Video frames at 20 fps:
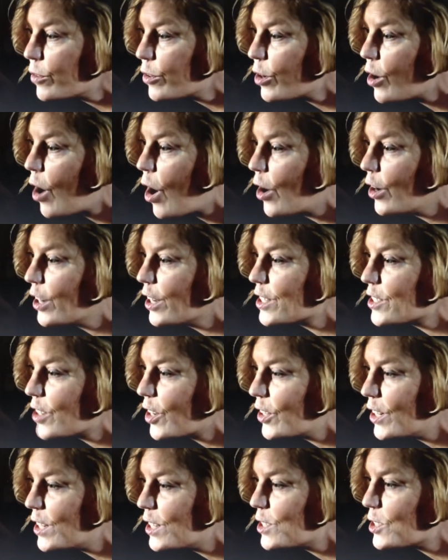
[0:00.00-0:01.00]
for artists
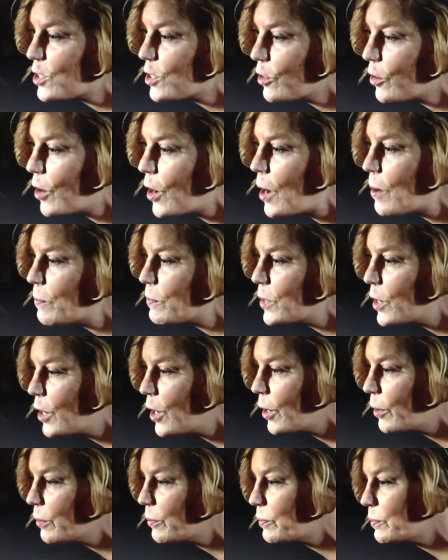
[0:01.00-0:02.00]
on Instagram,
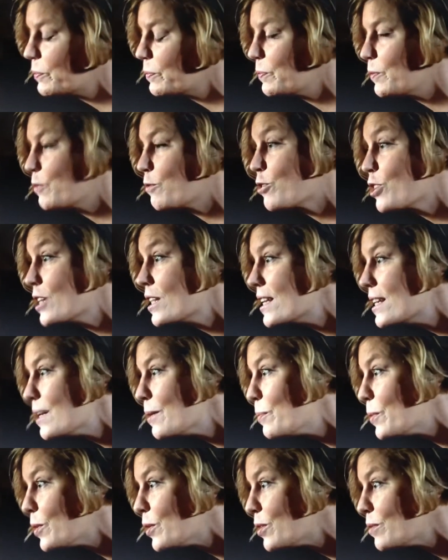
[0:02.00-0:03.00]
Free the
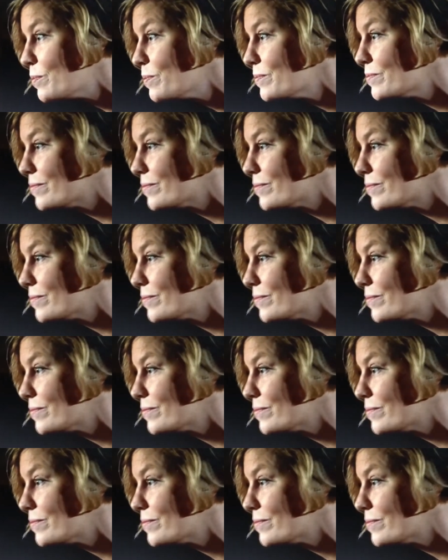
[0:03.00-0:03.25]
nipple.